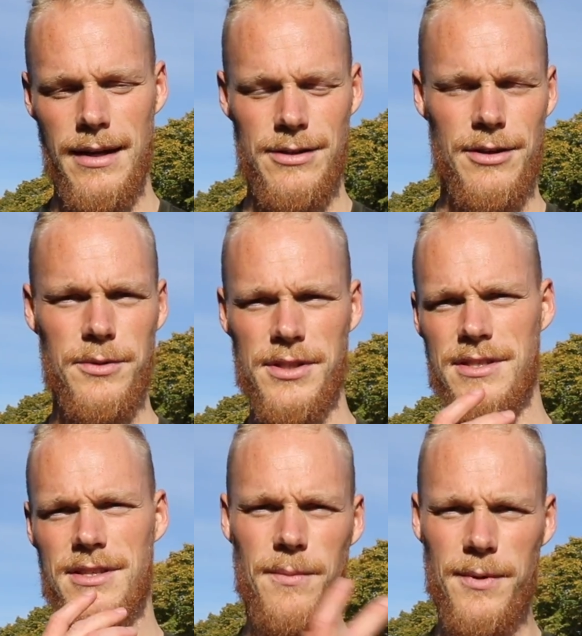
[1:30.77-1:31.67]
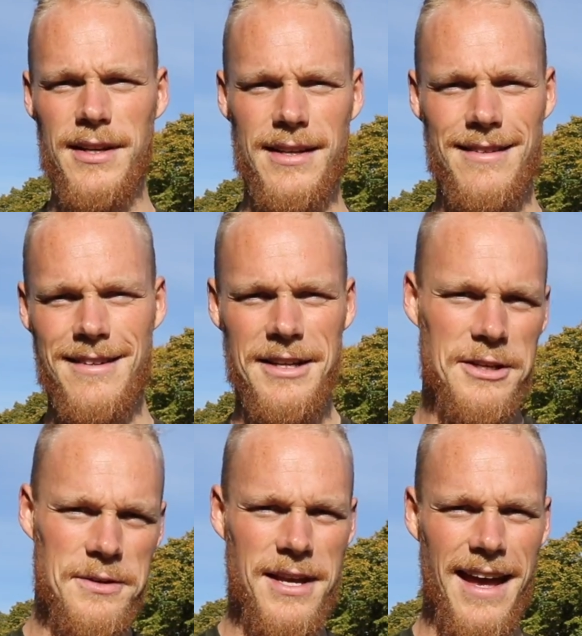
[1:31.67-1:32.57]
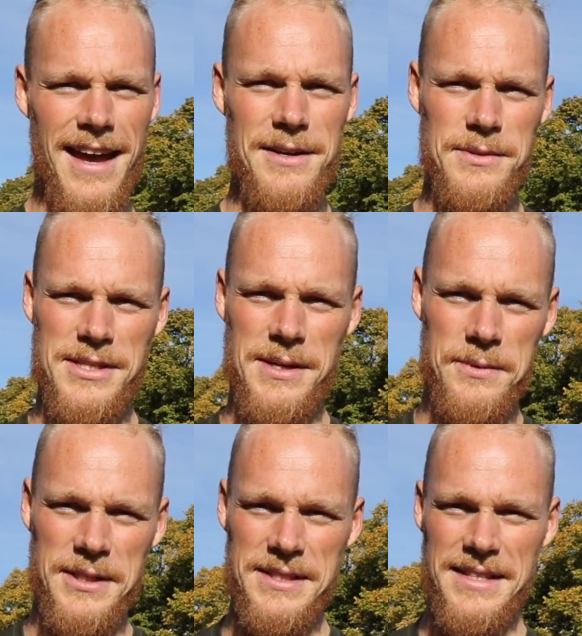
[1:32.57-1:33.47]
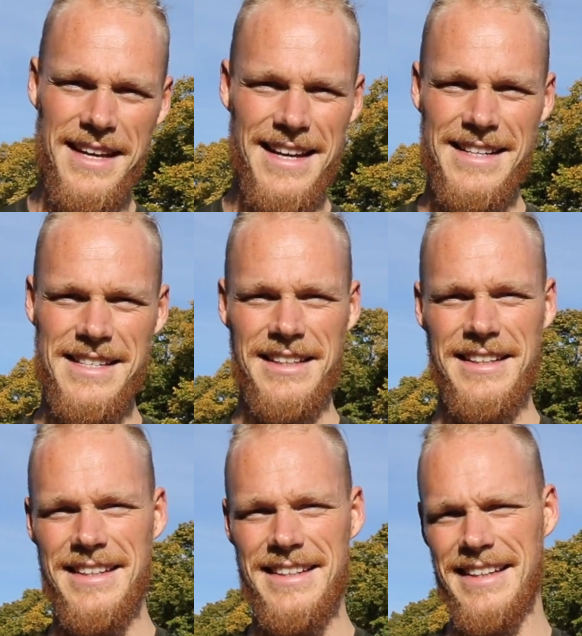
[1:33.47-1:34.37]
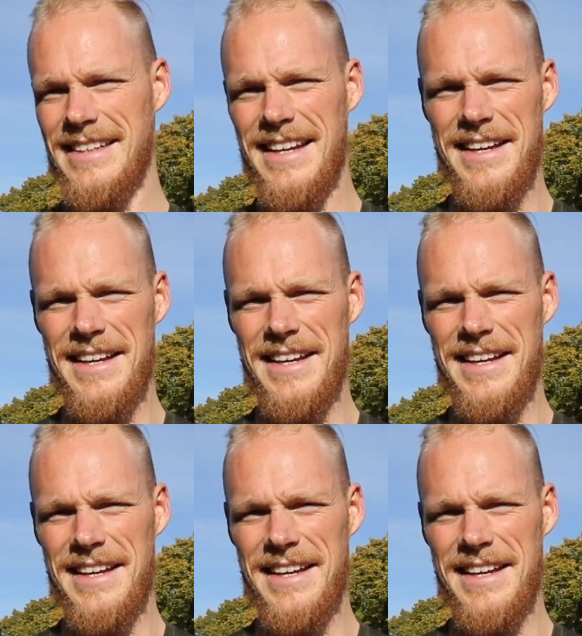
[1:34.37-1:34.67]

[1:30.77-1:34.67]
So there was someone in the UK, there was someone in Italy, and